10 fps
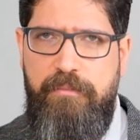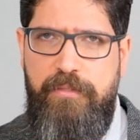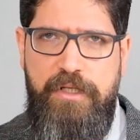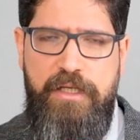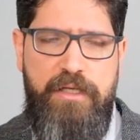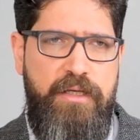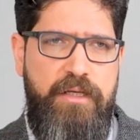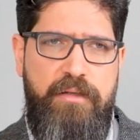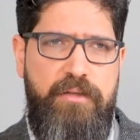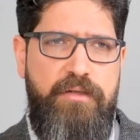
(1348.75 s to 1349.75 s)

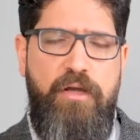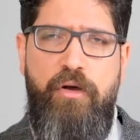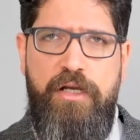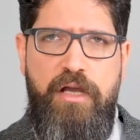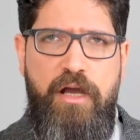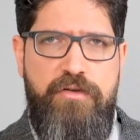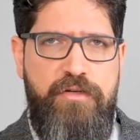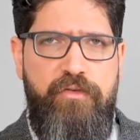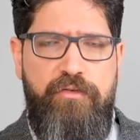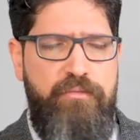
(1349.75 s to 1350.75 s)
the
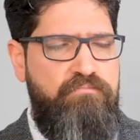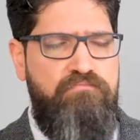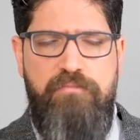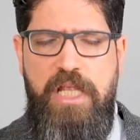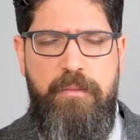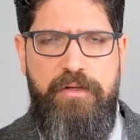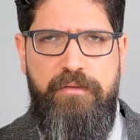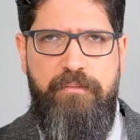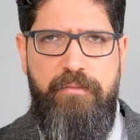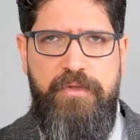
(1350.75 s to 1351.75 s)
oligarchs, name it,
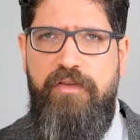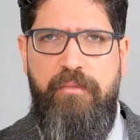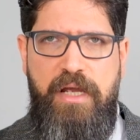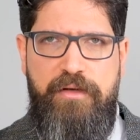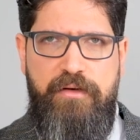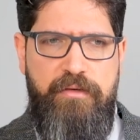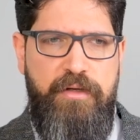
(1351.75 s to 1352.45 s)
doesn't matter.